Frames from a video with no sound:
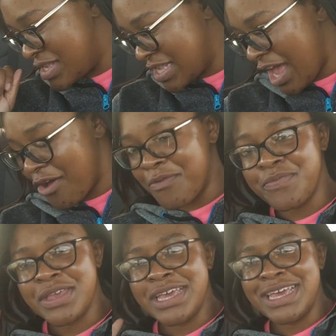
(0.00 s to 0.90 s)
So,
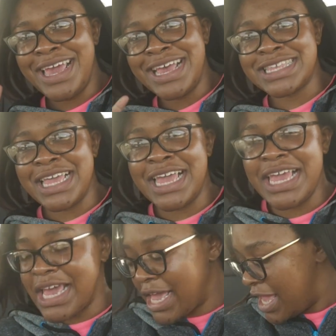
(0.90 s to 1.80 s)
it's the
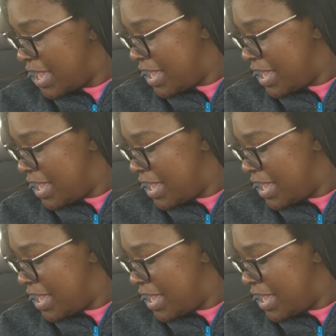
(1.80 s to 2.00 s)
end.